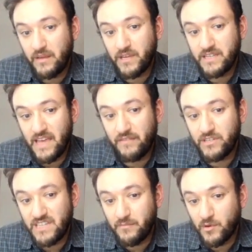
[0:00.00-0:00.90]
Because every
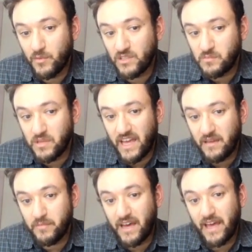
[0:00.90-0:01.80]
time you're multiplying
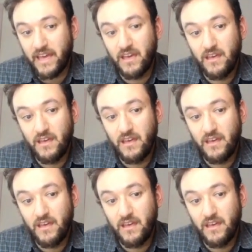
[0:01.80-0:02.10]
by